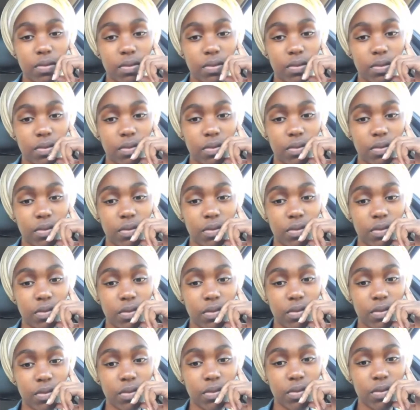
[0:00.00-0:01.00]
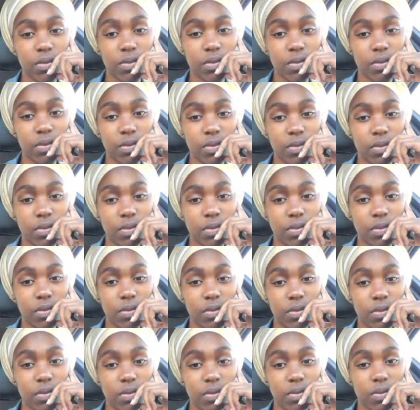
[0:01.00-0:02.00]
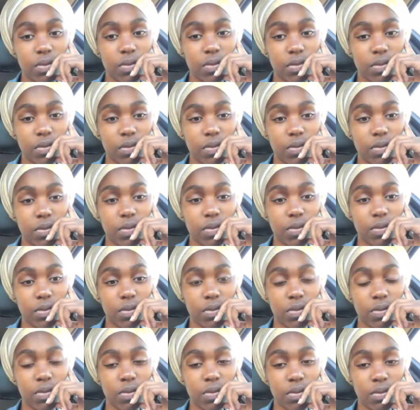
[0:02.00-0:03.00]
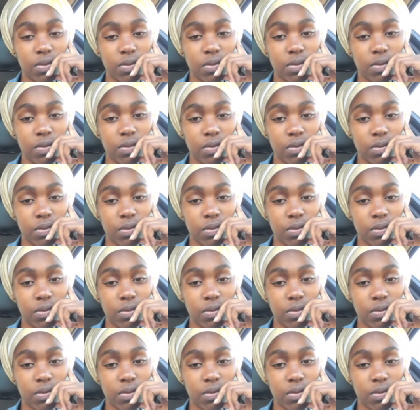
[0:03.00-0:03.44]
No words are spoken by the person on screen.